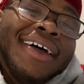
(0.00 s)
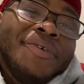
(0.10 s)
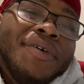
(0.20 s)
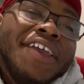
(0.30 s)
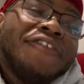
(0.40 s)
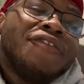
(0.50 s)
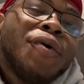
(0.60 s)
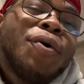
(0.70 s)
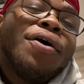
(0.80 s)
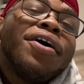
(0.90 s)
Week
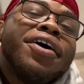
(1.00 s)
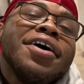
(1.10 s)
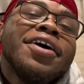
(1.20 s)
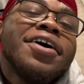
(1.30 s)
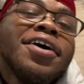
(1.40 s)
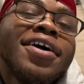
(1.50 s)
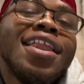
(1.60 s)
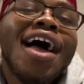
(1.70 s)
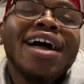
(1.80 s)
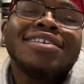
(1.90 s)
four,
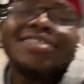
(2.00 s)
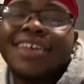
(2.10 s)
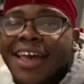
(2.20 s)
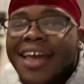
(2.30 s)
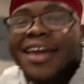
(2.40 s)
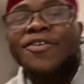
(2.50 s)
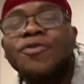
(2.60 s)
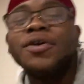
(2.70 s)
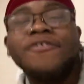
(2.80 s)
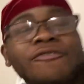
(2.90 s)
last day of
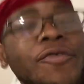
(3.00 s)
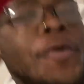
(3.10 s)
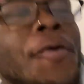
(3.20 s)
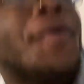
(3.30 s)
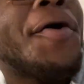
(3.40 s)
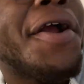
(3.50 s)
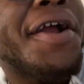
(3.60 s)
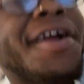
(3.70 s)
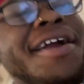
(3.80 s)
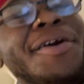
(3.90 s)
week
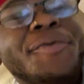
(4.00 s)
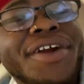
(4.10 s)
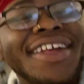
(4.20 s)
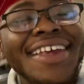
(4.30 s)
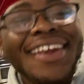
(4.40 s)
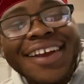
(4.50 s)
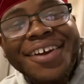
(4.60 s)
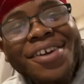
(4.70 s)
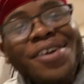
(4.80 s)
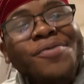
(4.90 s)
four. We're
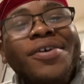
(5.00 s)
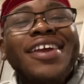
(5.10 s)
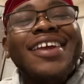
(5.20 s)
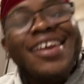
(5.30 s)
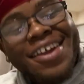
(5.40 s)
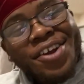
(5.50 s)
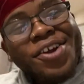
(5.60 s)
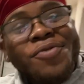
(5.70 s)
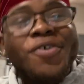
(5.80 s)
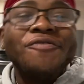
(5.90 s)
here, we're
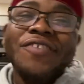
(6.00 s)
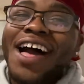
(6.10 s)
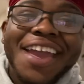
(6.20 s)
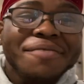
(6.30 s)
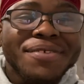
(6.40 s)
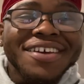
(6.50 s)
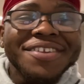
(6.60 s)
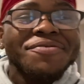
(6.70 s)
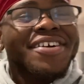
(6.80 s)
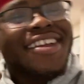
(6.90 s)
here, we're
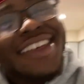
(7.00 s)
vibing, we're